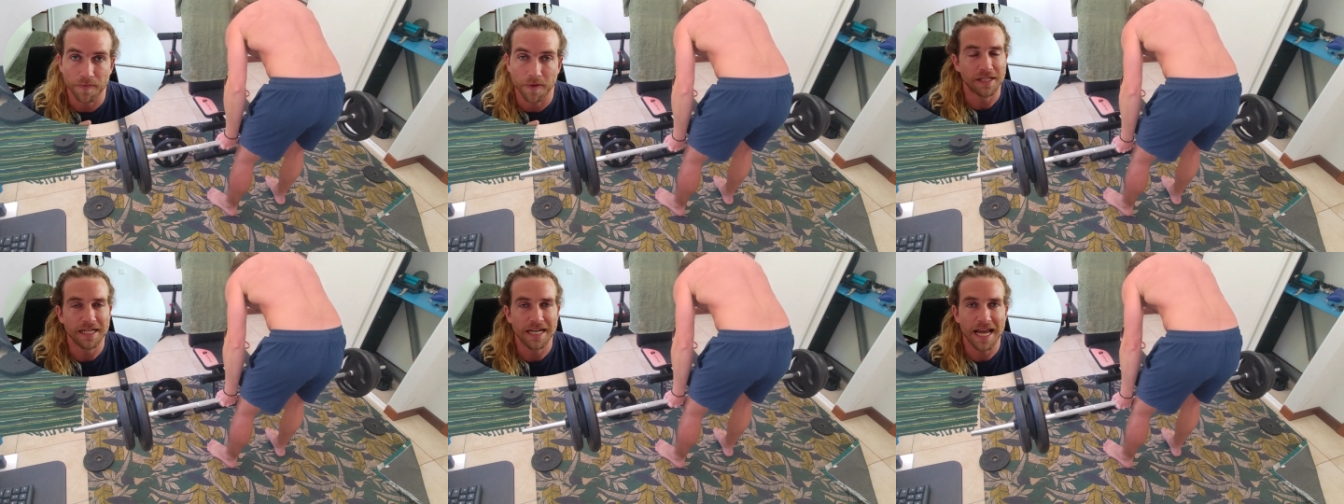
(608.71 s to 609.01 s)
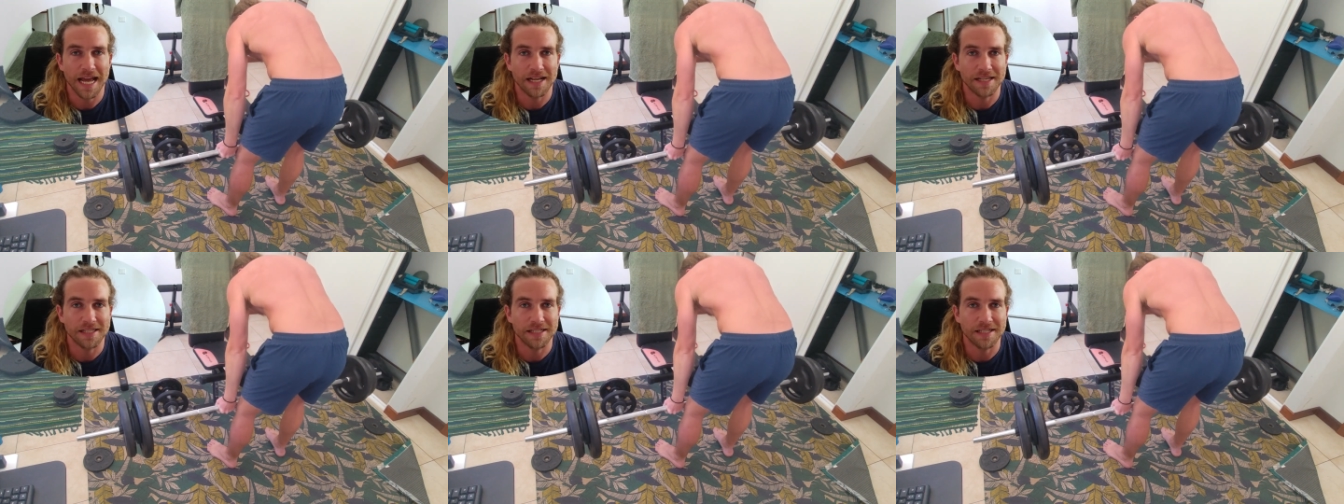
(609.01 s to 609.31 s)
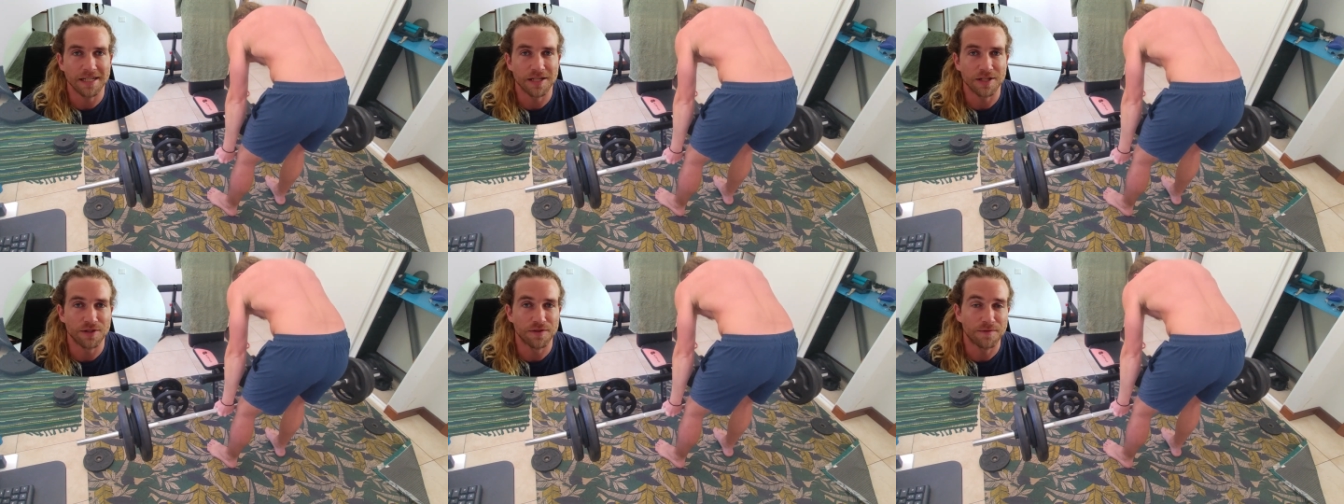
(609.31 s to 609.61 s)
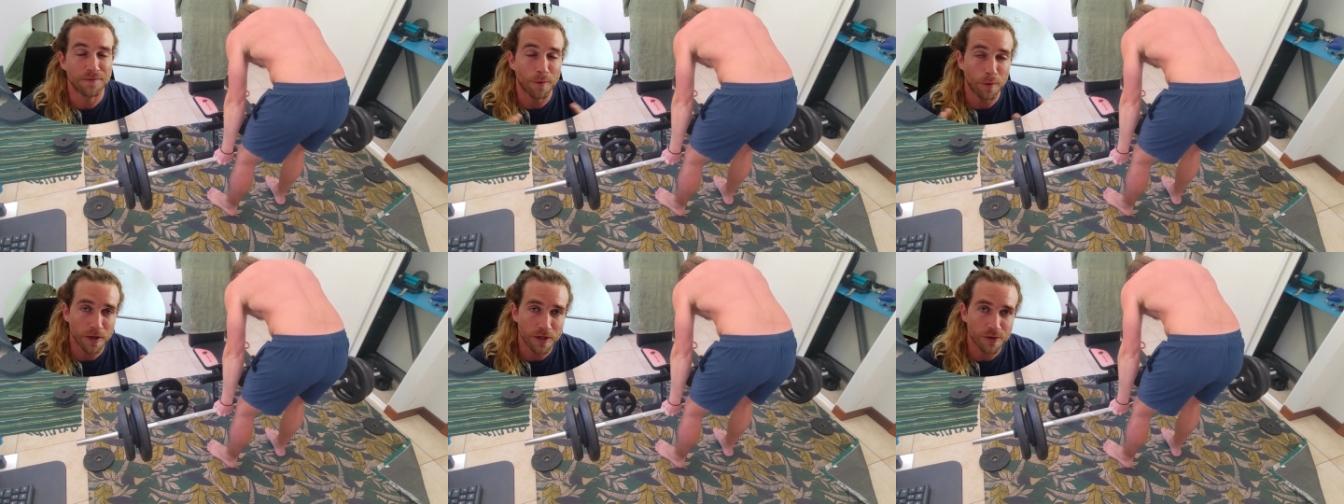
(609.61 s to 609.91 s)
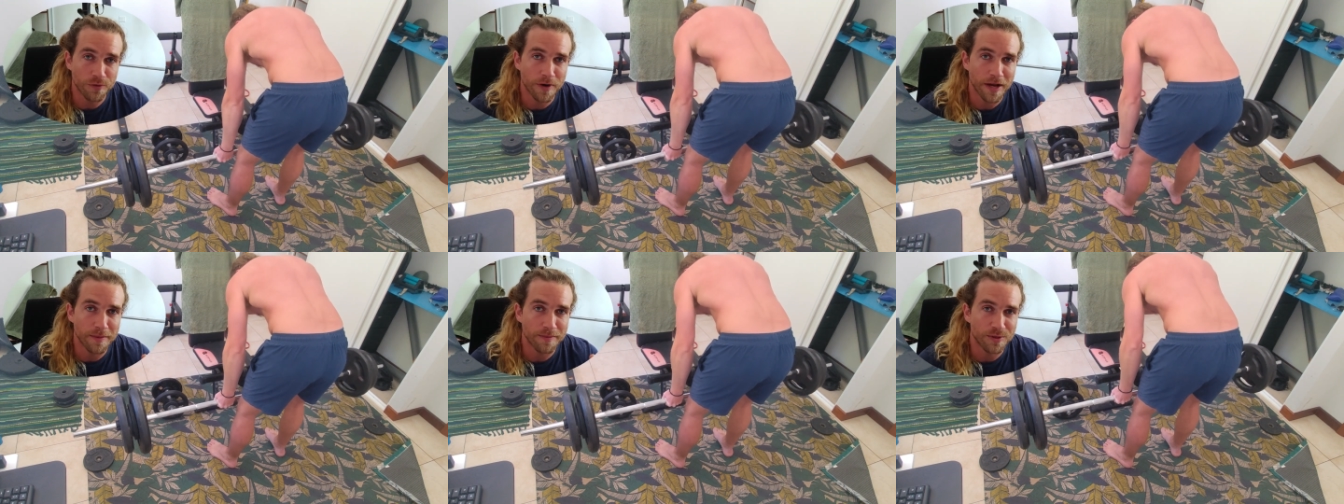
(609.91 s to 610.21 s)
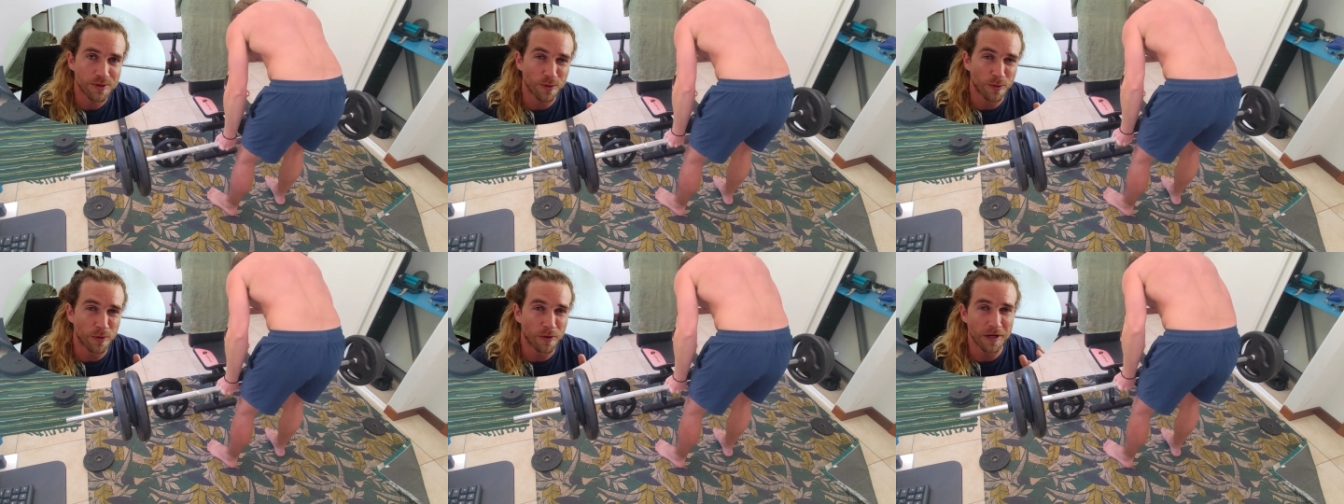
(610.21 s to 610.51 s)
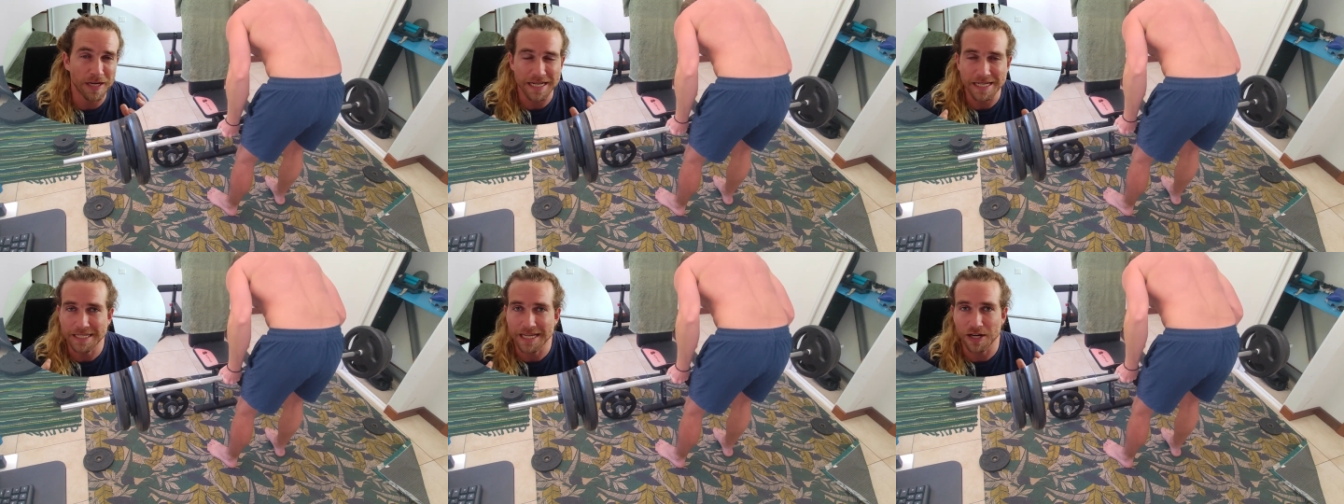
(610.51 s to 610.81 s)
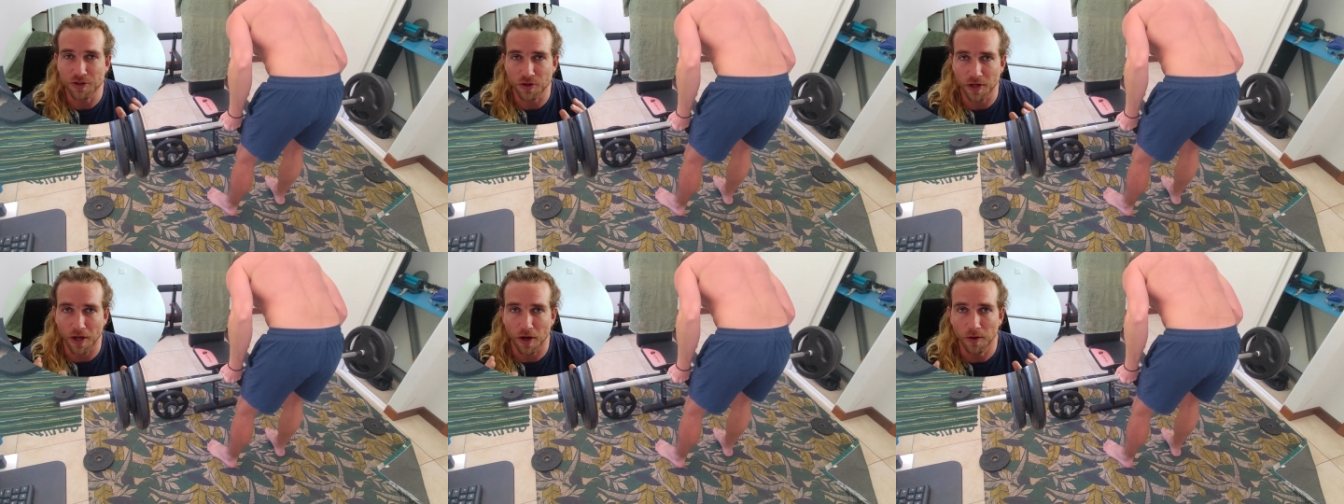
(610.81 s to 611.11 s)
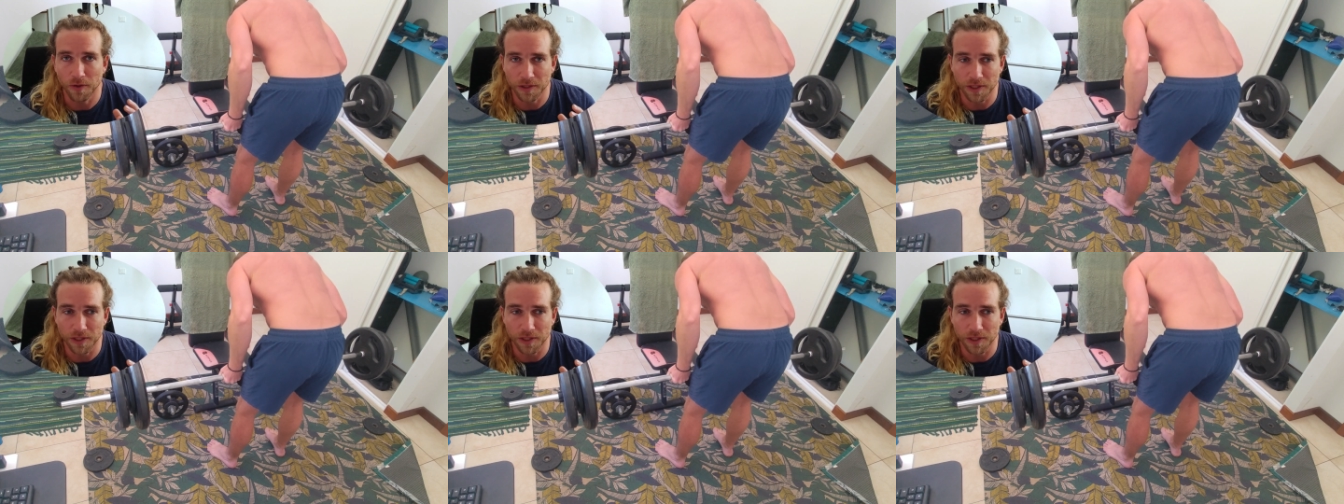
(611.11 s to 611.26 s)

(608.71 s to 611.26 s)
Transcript: The next is force reps or eccentric